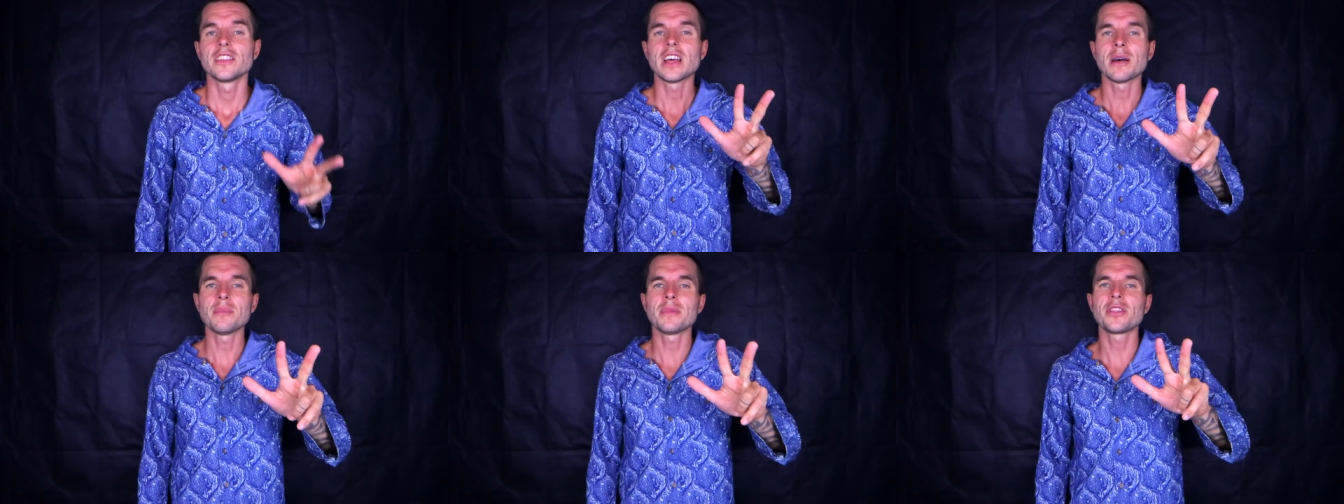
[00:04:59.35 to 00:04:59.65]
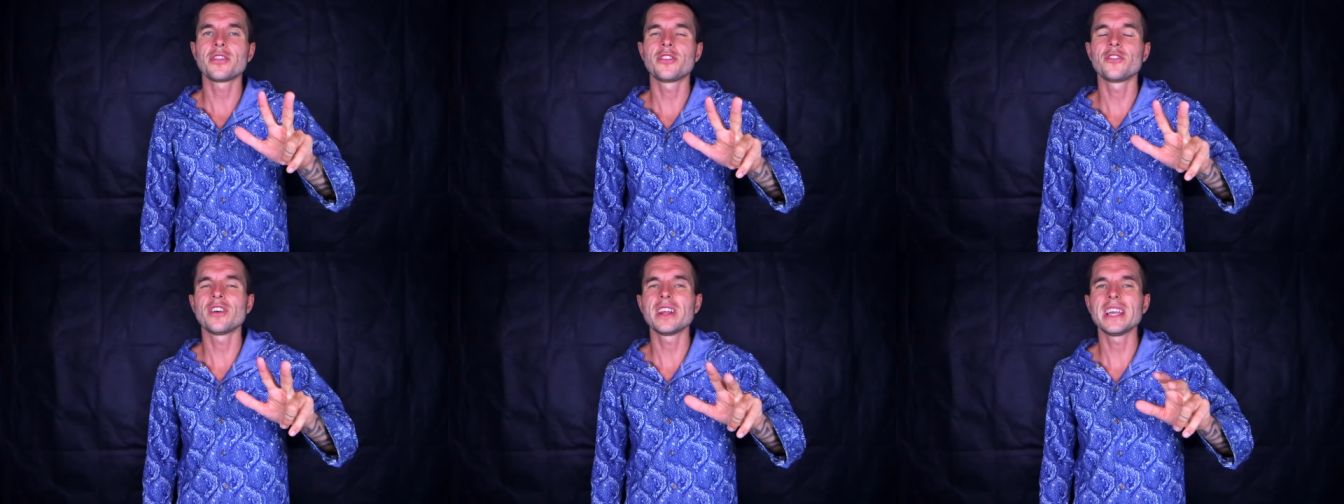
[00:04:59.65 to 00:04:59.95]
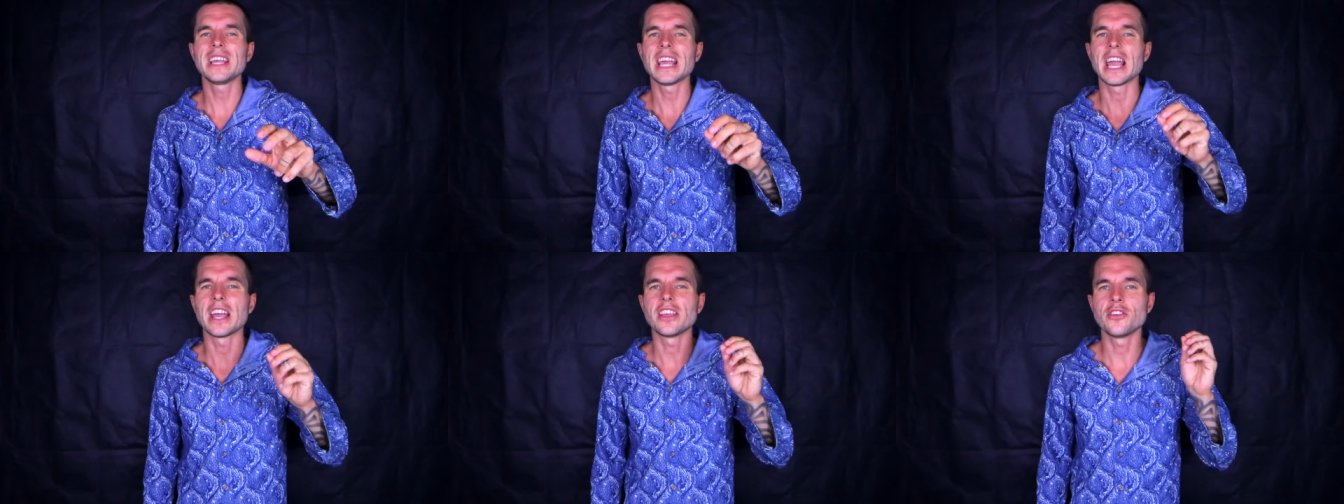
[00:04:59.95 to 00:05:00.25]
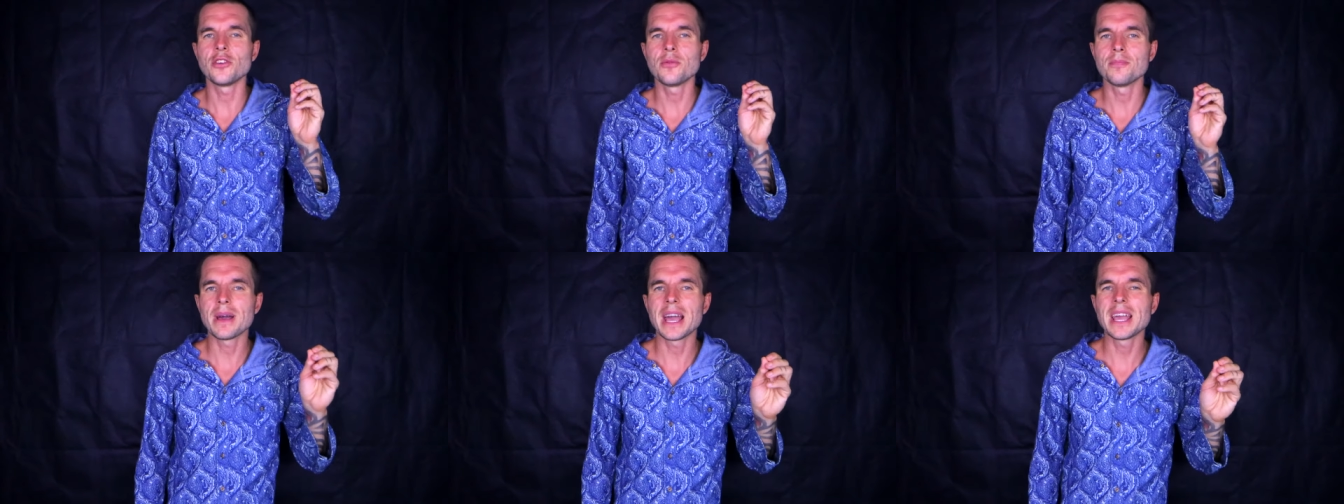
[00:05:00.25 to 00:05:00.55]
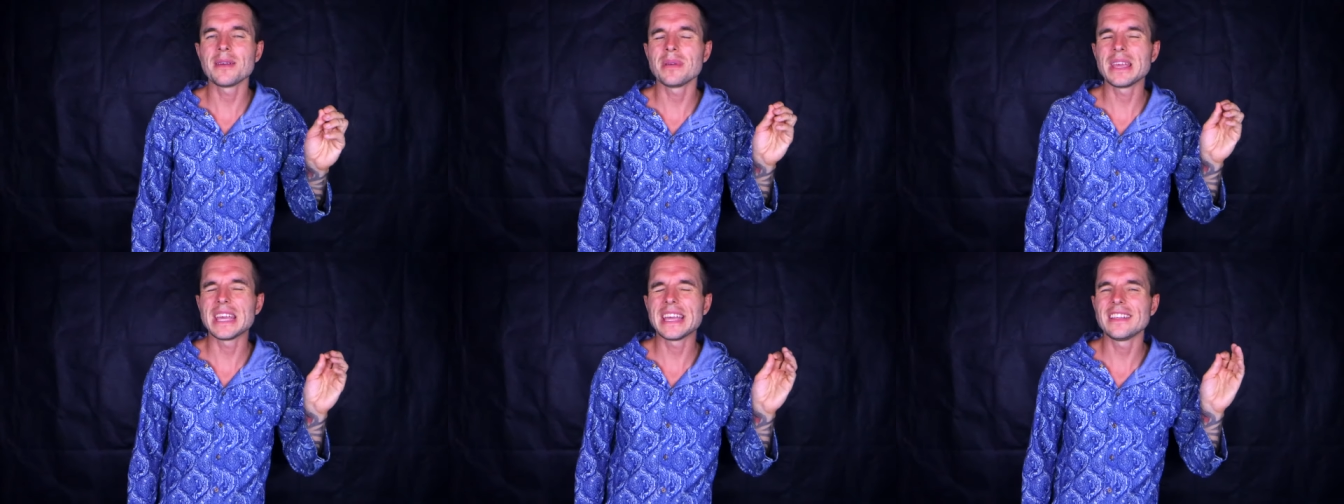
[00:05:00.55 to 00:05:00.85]
Number three, you
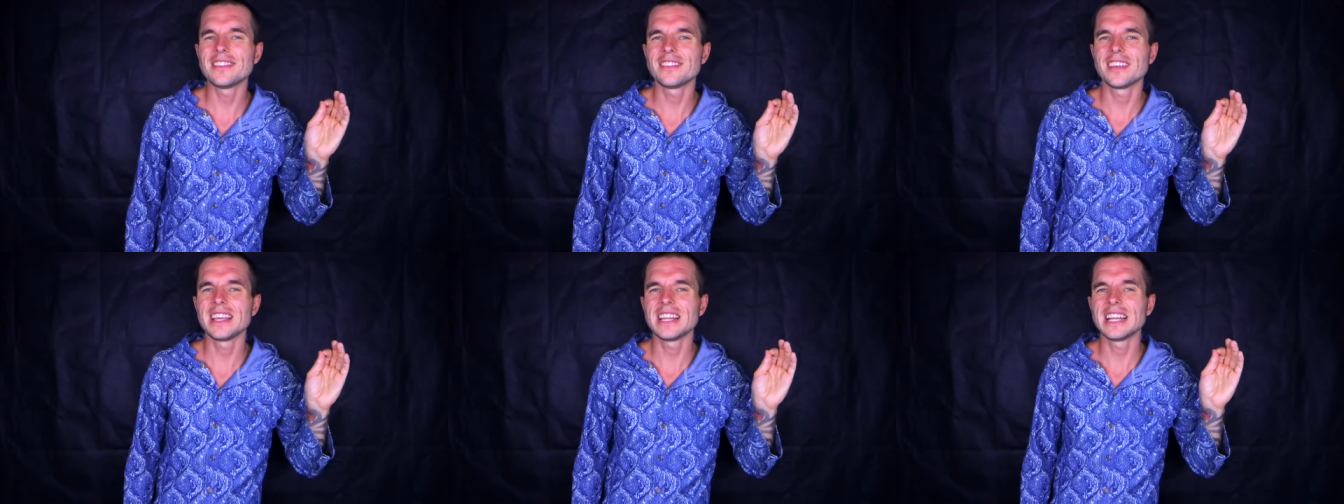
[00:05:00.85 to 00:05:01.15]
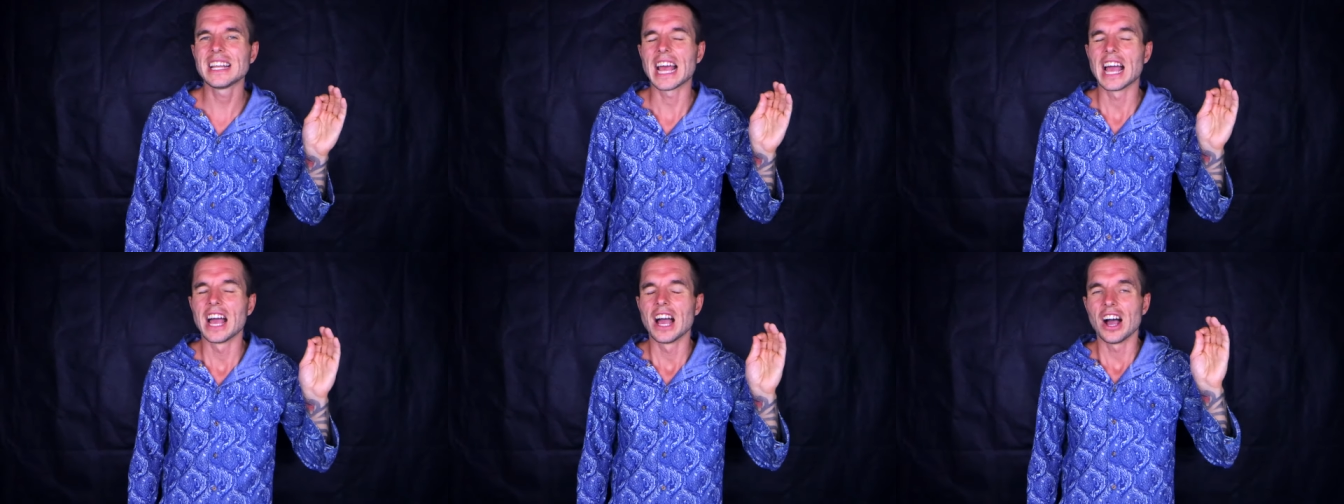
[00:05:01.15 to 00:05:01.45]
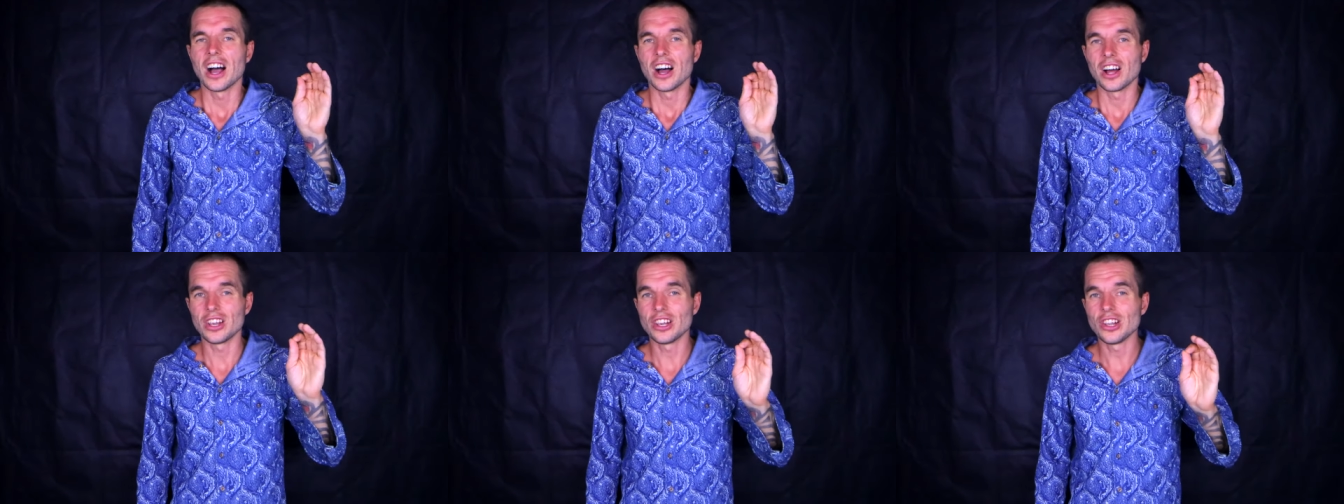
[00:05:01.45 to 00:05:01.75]
may be eating a